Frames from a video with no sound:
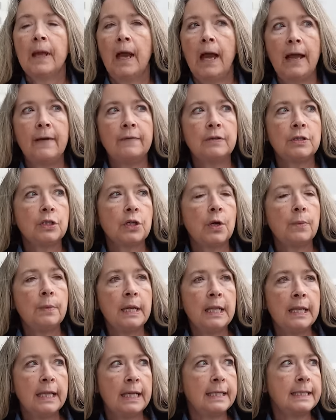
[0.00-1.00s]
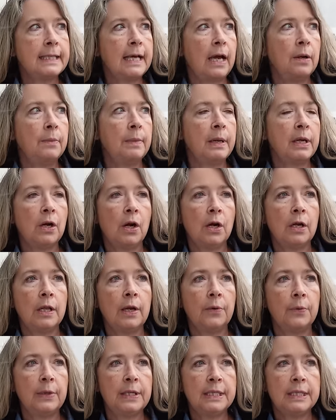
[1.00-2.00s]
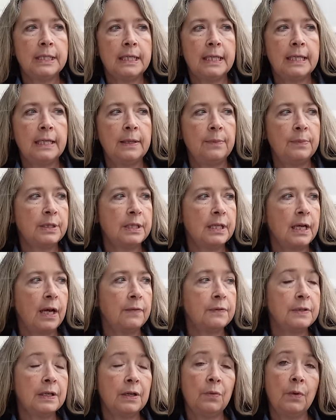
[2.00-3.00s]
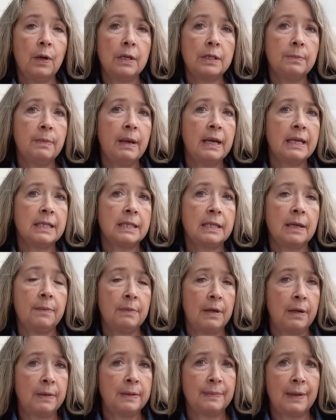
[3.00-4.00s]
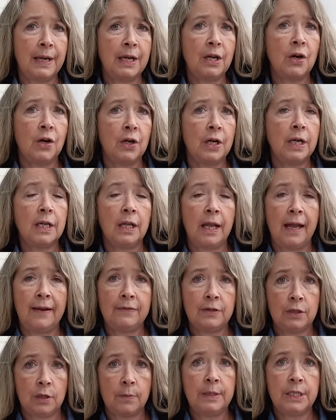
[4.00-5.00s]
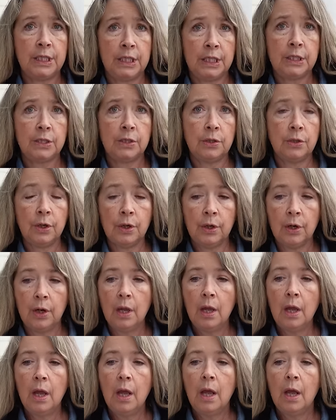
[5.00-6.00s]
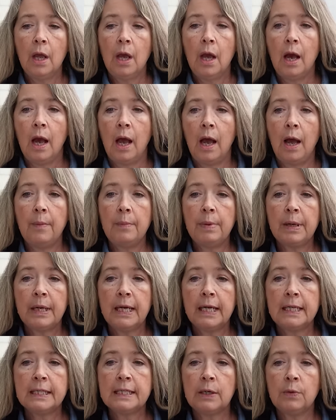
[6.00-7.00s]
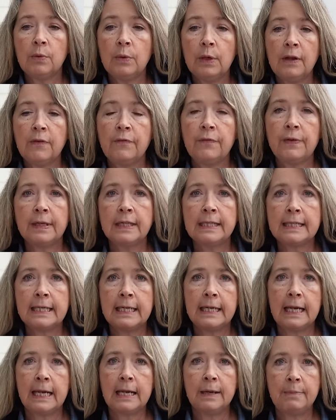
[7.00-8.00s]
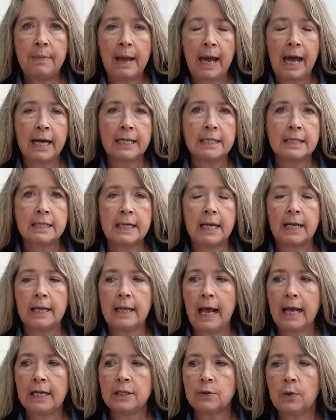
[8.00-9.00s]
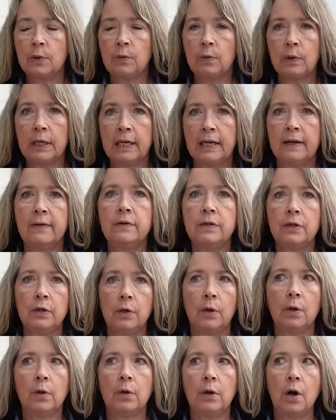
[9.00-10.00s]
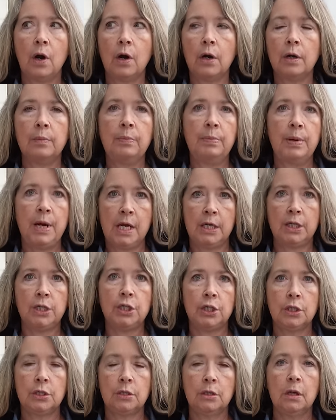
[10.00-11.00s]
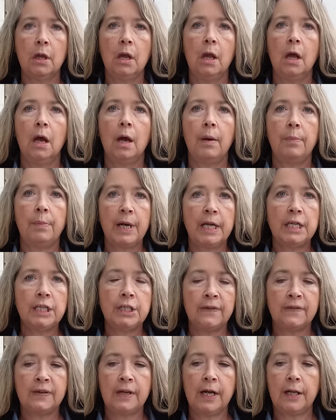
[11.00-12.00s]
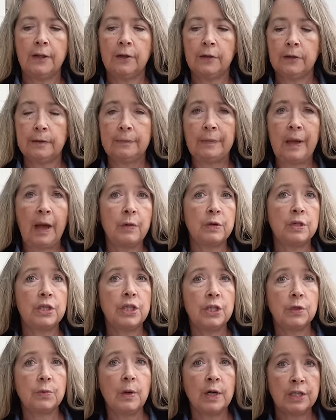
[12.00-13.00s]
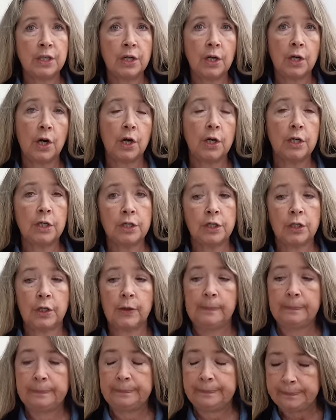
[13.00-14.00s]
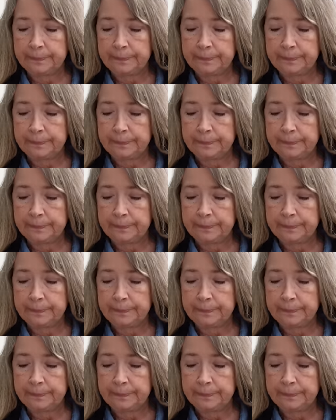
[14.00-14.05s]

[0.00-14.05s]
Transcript: I have so many things out in my garden that reseed themselves, and what makes sometimes my gardening life so much easier um, because it really fills in in mass, and that's what really gives your garden punch a punch of color. I was just watching a garden show.